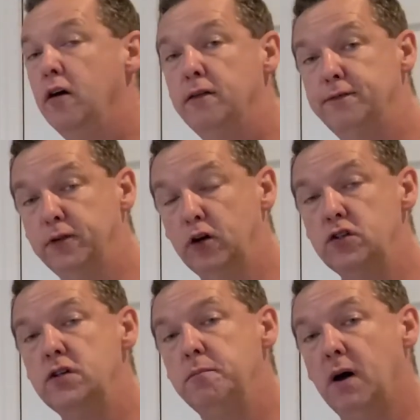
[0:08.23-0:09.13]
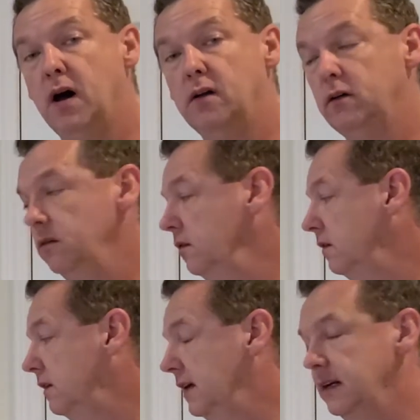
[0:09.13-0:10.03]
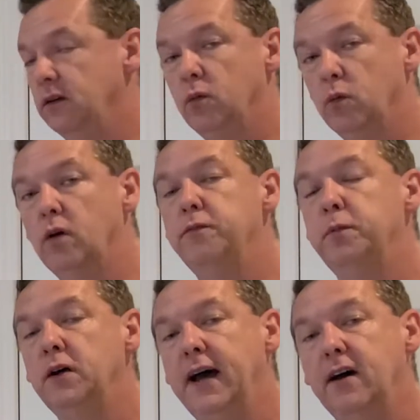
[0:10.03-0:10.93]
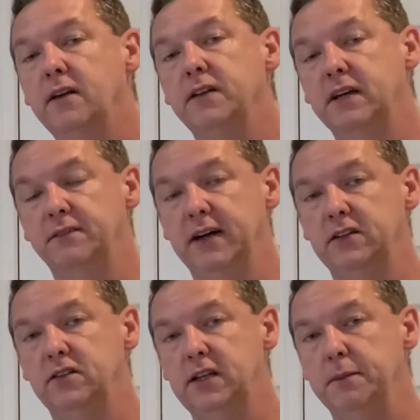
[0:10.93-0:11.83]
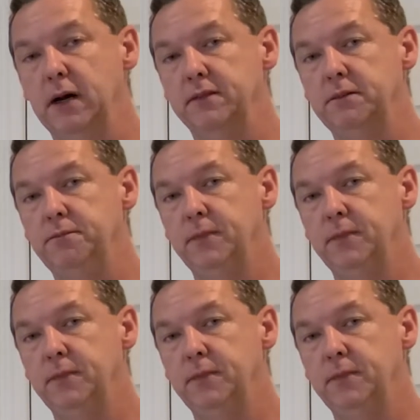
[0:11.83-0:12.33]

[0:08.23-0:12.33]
first model that Wolf put out of the convection steam oven.